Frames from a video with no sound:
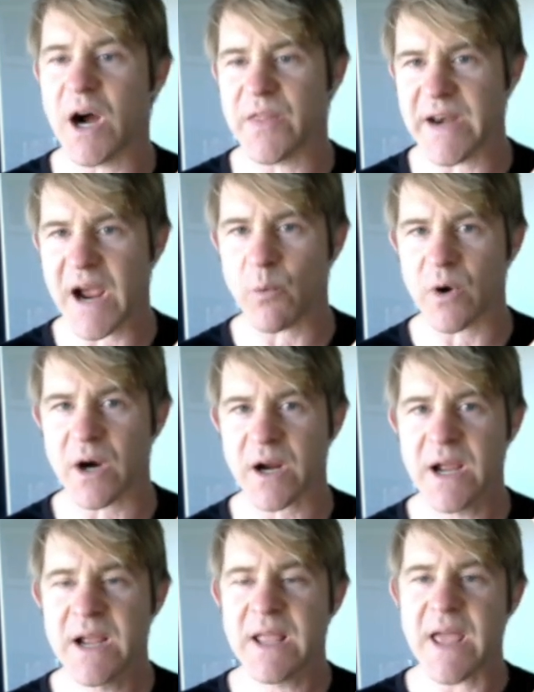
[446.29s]
on the network,
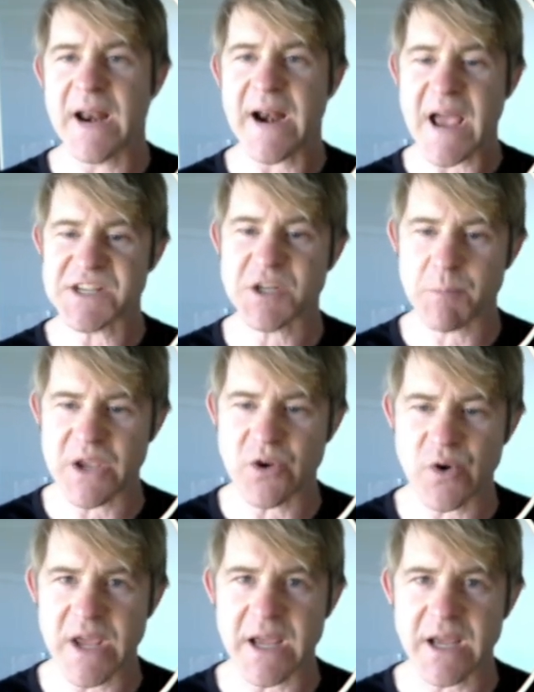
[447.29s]
and it has to be
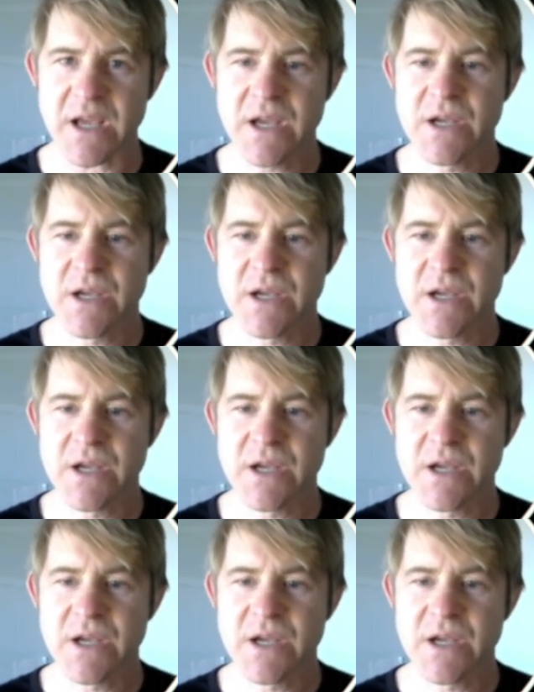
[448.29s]
unique.